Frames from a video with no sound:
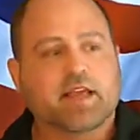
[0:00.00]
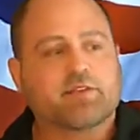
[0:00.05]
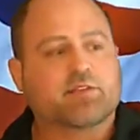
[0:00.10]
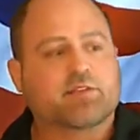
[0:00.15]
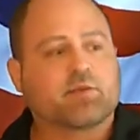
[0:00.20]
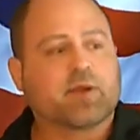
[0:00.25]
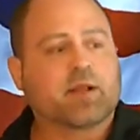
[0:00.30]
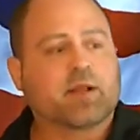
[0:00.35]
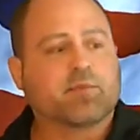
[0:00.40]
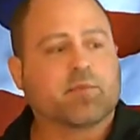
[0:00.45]

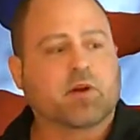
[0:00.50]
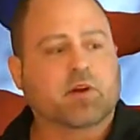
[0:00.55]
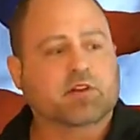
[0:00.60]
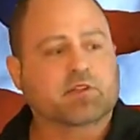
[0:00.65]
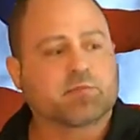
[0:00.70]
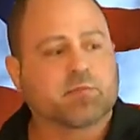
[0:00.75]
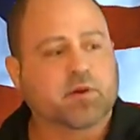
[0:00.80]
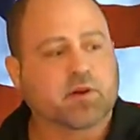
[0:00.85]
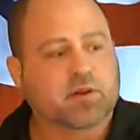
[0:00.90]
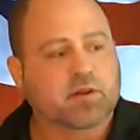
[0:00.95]
haven't read
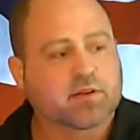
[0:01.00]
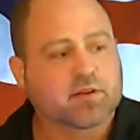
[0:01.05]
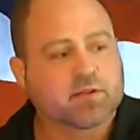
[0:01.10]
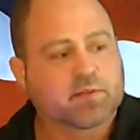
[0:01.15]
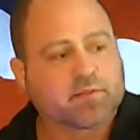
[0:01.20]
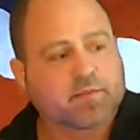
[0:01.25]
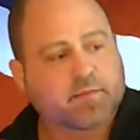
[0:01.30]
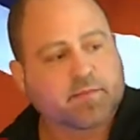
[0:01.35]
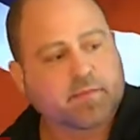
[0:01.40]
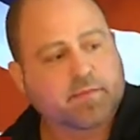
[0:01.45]
Mark's book.
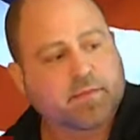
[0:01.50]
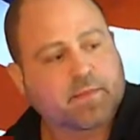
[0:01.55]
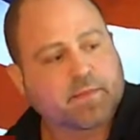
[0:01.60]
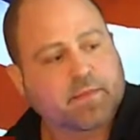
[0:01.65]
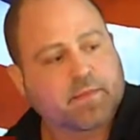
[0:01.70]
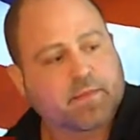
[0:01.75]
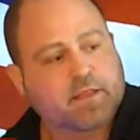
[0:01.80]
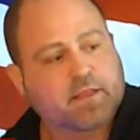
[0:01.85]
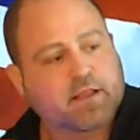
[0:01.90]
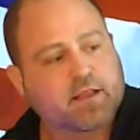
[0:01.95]

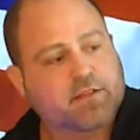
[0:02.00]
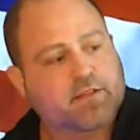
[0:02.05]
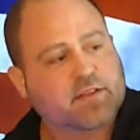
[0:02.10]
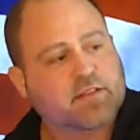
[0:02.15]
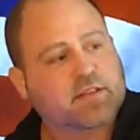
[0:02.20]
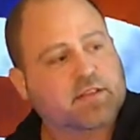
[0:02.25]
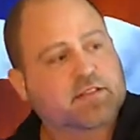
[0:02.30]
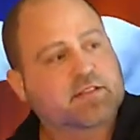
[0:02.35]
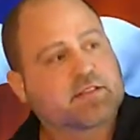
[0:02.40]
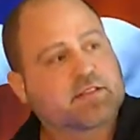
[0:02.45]
I
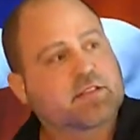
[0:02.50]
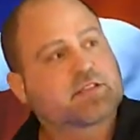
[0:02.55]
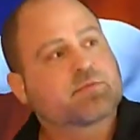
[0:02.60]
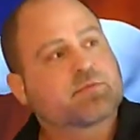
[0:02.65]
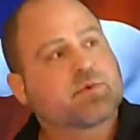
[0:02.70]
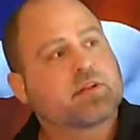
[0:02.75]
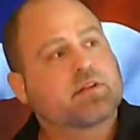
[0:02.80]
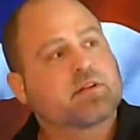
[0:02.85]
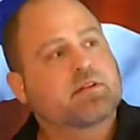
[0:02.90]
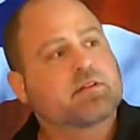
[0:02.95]
think
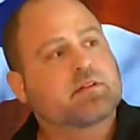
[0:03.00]
this one?